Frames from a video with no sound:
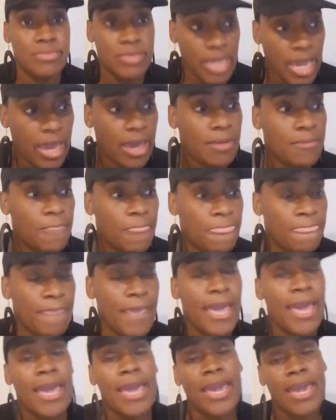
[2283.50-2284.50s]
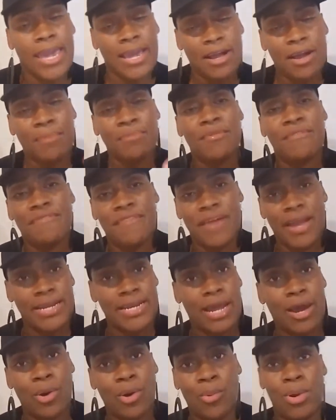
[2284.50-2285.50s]
Yeah. And come to
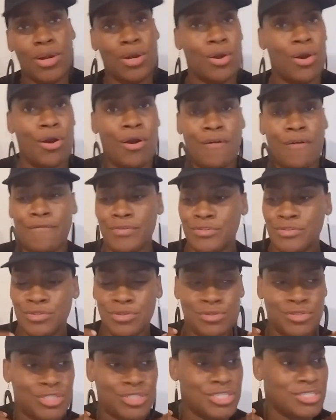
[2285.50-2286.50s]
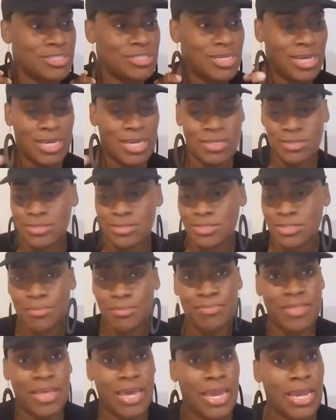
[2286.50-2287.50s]
find out, one of the officers just did
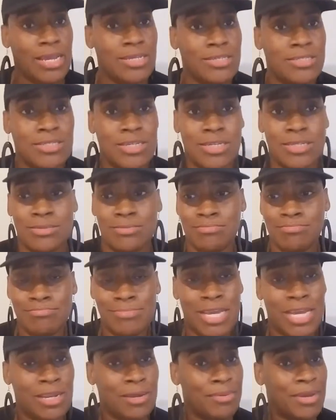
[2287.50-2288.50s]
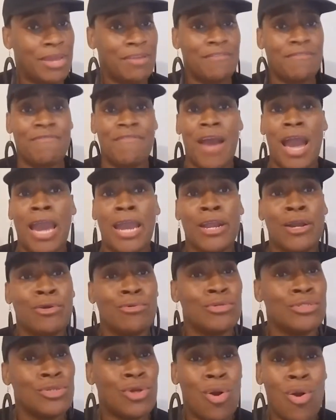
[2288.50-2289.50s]
some things and ended up getting fired,
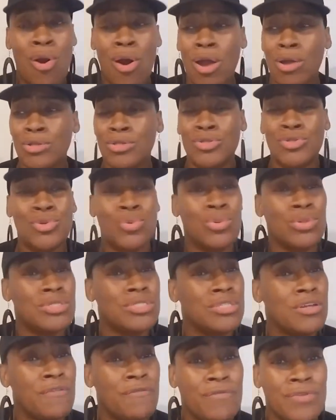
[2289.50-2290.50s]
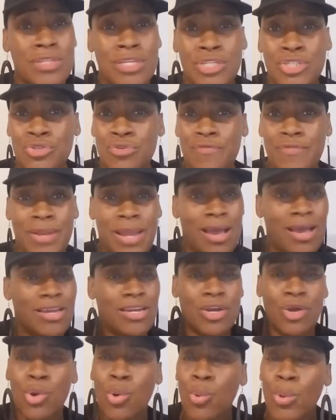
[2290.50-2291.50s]
was caught doing stuff with the juvenile,
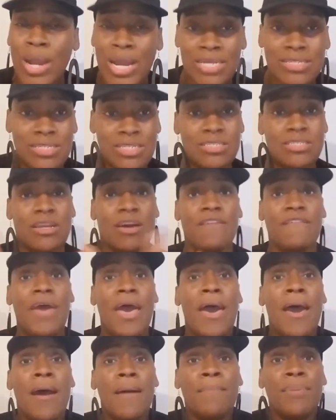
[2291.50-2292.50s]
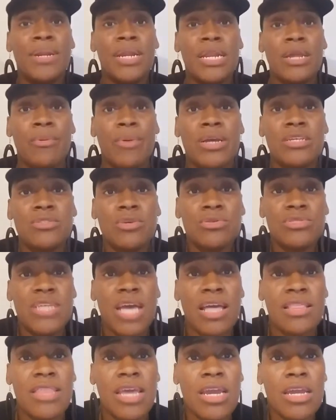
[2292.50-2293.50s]
crazy stuff. But anyway, so
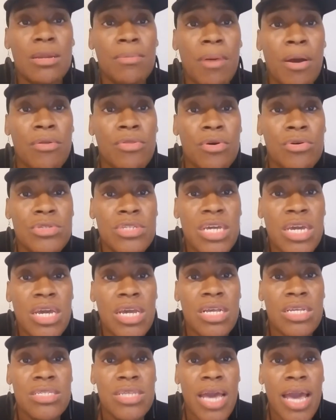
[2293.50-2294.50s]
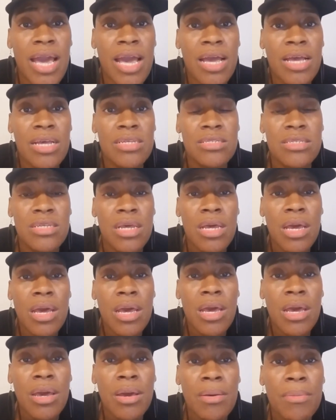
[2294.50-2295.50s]
sad thinking about those kids as
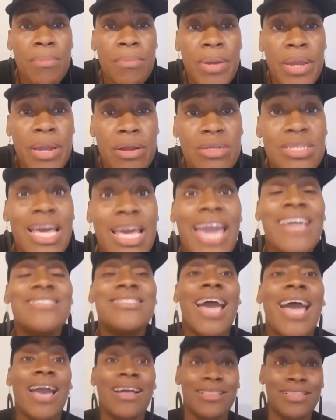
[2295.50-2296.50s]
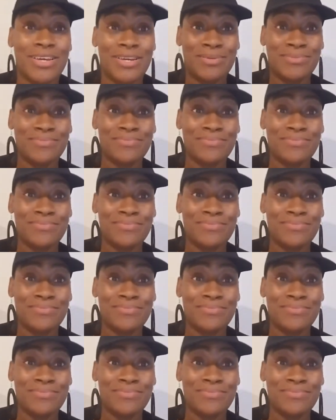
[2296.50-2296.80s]
parents. Exactly.